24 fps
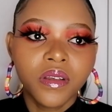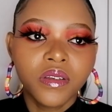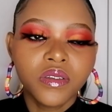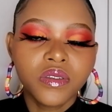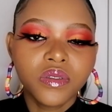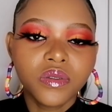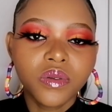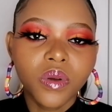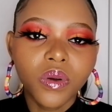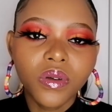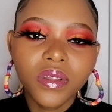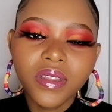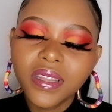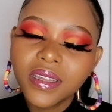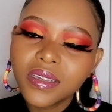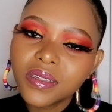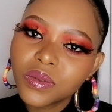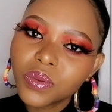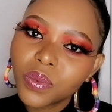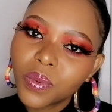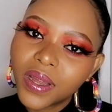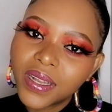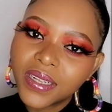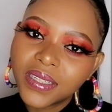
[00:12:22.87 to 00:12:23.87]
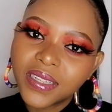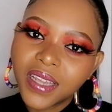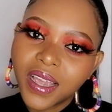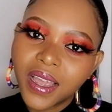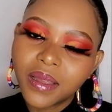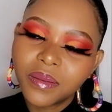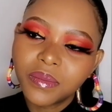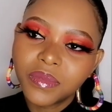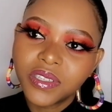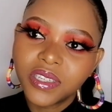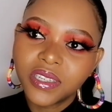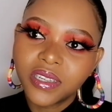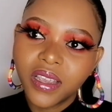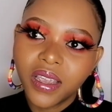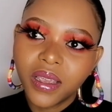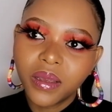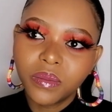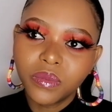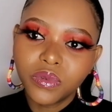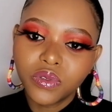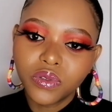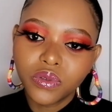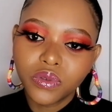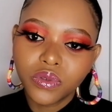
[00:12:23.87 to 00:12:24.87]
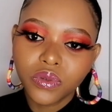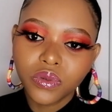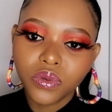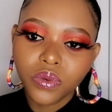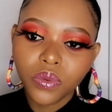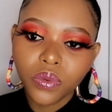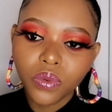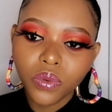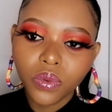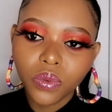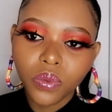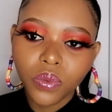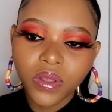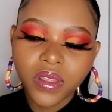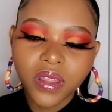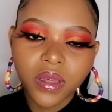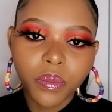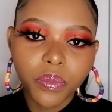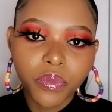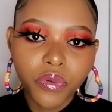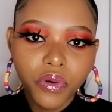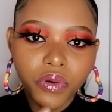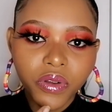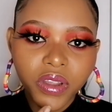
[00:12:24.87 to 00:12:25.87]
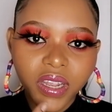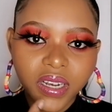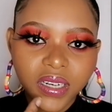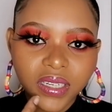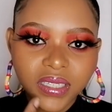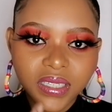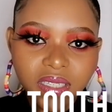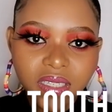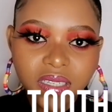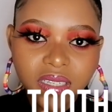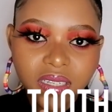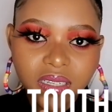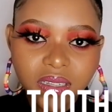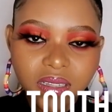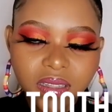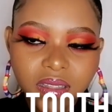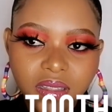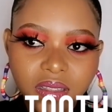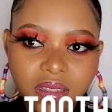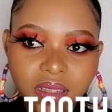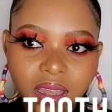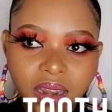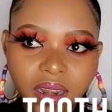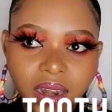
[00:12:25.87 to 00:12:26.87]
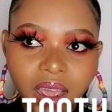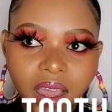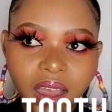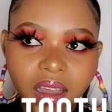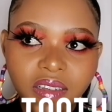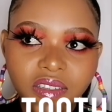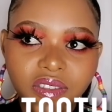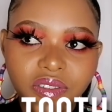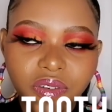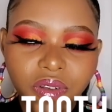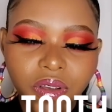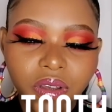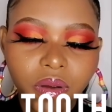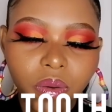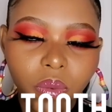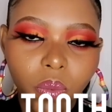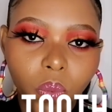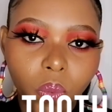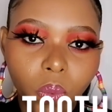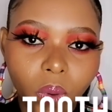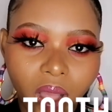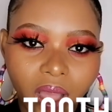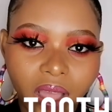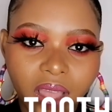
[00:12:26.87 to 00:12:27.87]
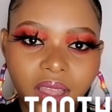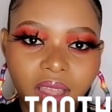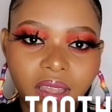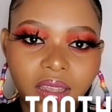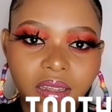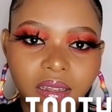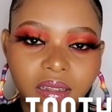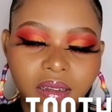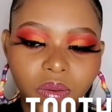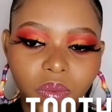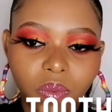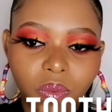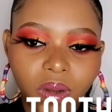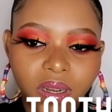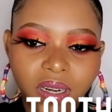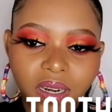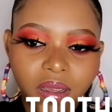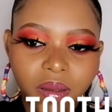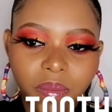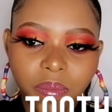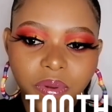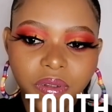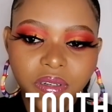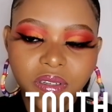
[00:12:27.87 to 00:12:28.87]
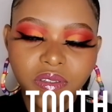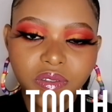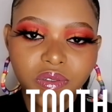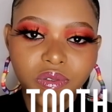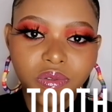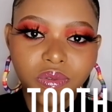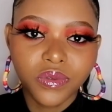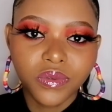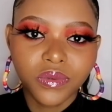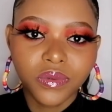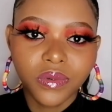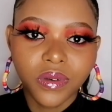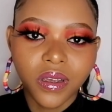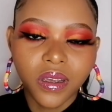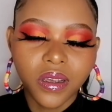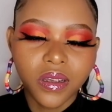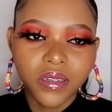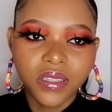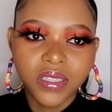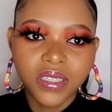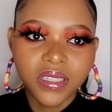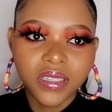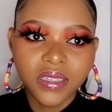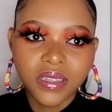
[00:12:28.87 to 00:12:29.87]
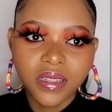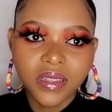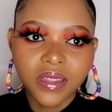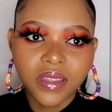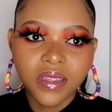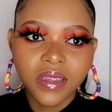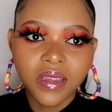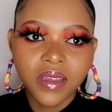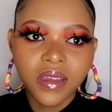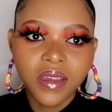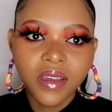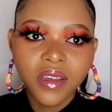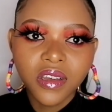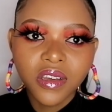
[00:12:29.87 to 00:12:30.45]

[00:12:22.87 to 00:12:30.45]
so this one time she came to school with a broken teeth and I asked her why, what happened to her teeth.